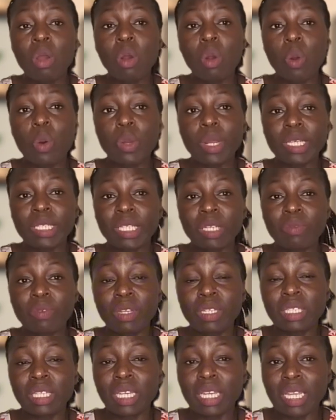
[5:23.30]
or a
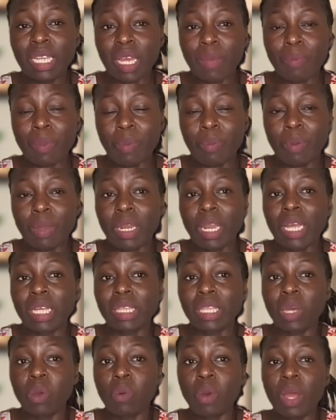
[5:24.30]
17-year paper like
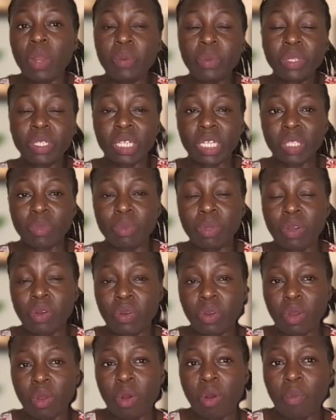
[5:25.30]
the one which has been
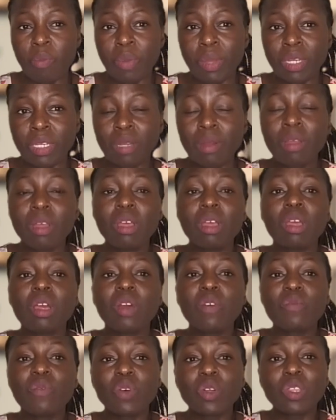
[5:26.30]
reopened.
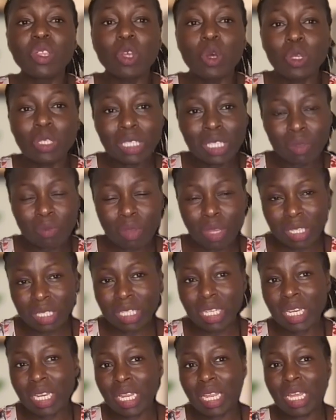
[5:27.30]
For those
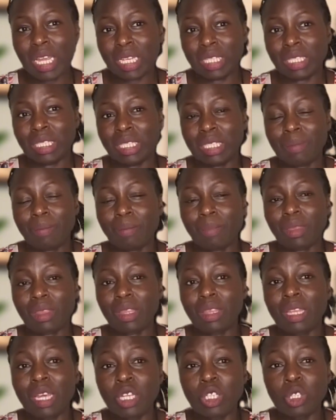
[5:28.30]
17 years
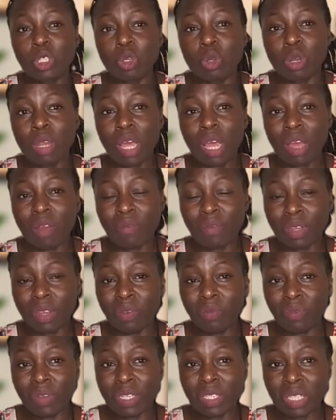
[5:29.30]
that you'll have
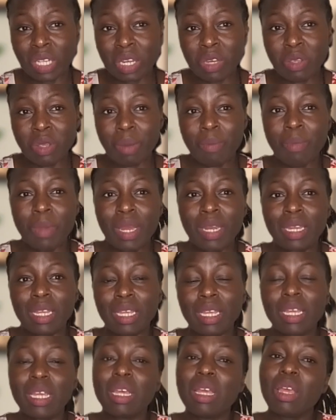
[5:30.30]
invested your
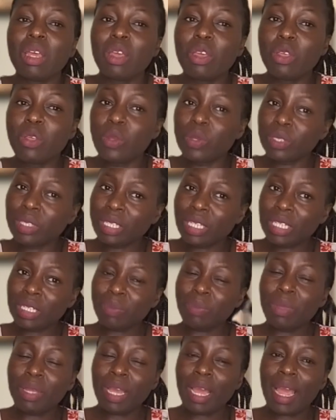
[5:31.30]
money, you sit
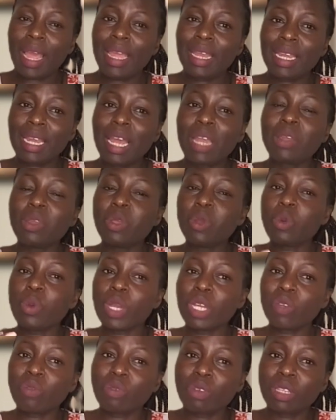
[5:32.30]
behind and you
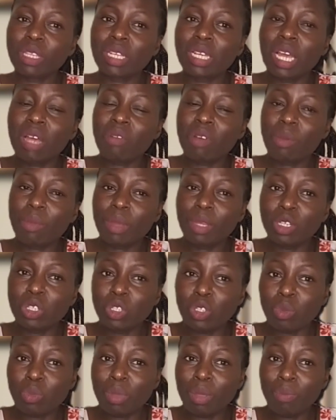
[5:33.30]
wait for the government
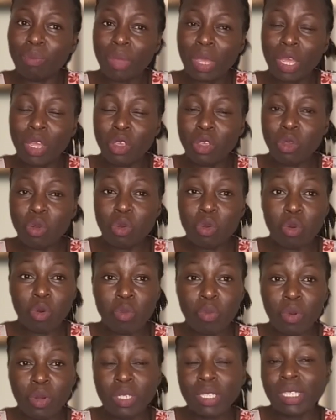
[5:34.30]
to be paying you
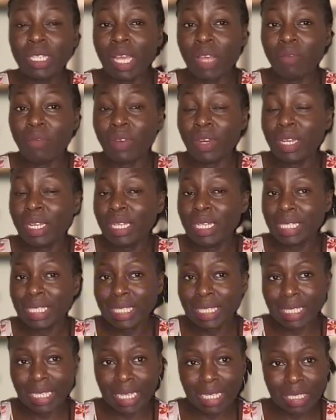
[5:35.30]
coupons every
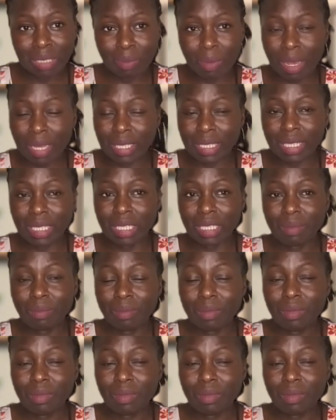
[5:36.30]
6 months.